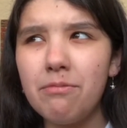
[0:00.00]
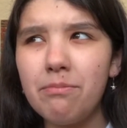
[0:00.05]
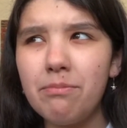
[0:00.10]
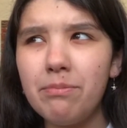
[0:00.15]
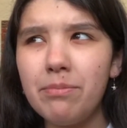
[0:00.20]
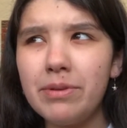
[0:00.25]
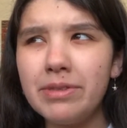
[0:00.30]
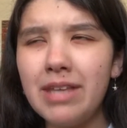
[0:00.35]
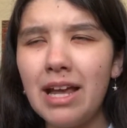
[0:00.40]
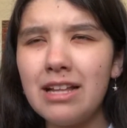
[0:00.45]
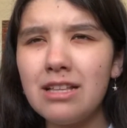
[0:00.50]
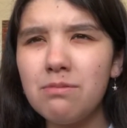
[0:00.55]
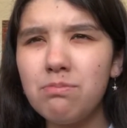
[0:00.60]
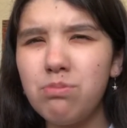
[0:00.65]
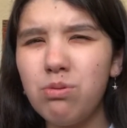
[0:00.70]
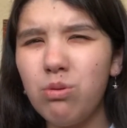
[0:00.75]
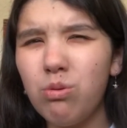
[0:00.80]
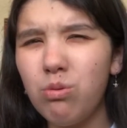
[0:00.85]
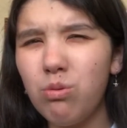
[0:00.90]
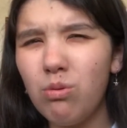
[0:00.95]
But that's
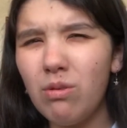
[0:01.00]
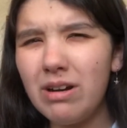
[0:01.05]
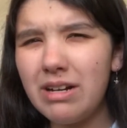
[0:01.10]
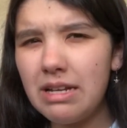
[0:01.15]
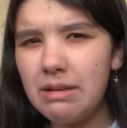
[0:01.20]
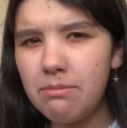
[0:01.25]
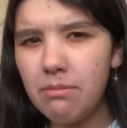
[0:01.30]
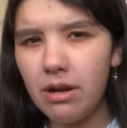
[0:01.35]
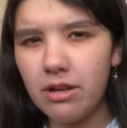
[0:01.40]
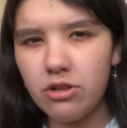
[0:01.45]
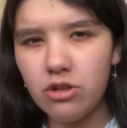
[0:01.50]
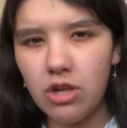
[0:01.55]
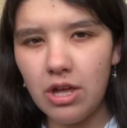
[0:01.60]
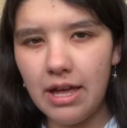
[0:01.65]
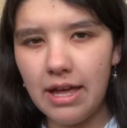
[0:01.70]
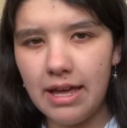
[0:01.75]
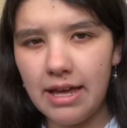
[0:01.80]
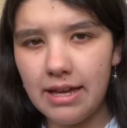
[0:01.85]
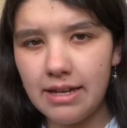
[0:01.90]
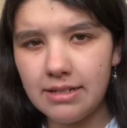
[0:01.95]
pretty much
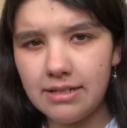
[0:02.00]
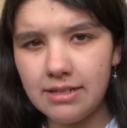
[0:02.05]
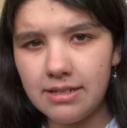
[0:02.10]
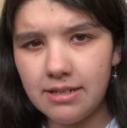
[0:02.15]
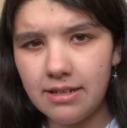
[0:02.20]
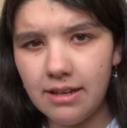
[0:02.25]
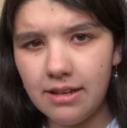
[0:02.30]
it.